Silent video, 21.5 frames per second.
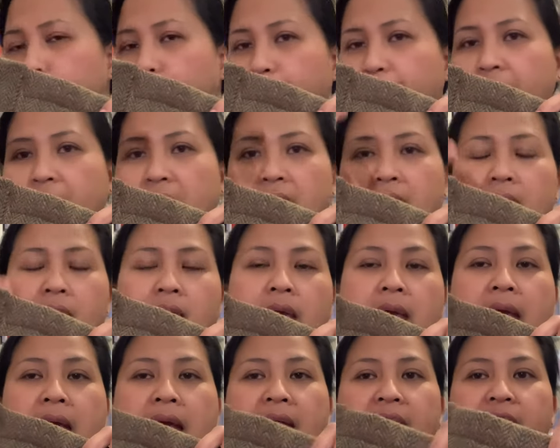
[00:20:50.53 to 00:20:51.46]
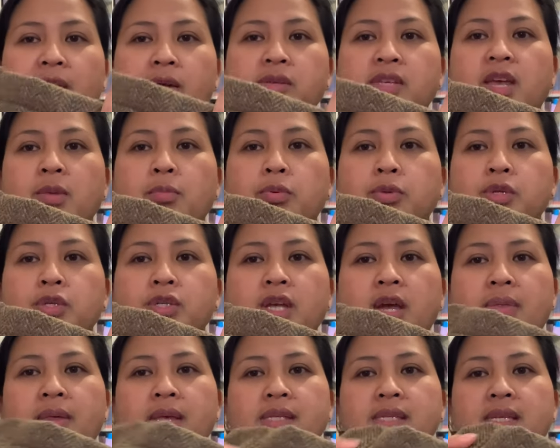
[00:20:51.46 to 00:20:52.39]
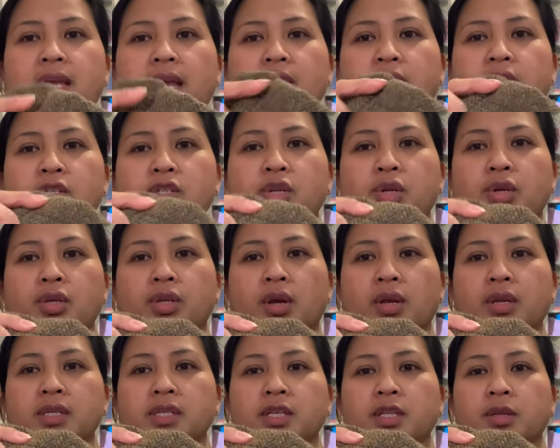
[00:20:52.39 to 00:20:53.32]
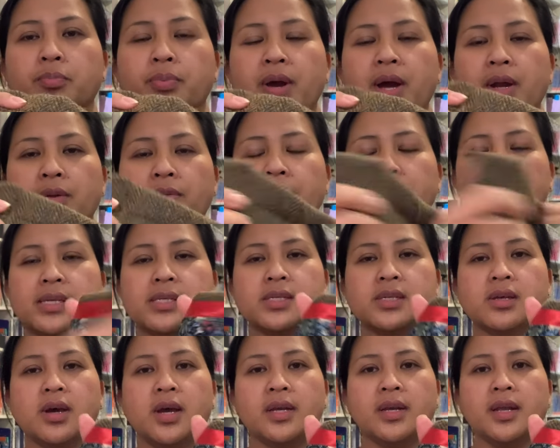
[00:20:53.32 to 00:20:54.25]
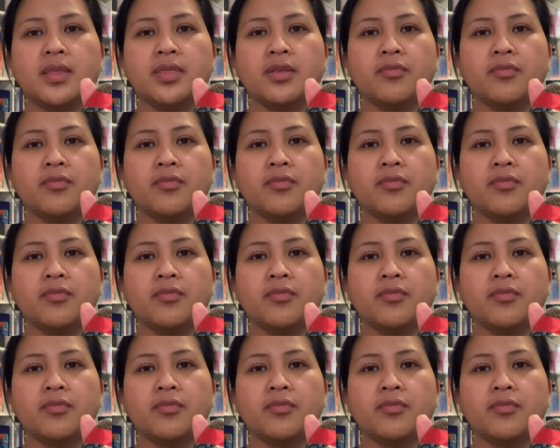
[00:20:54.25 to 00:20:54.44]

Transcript: thing and I was able to sew that together so you could only see the brown on that side and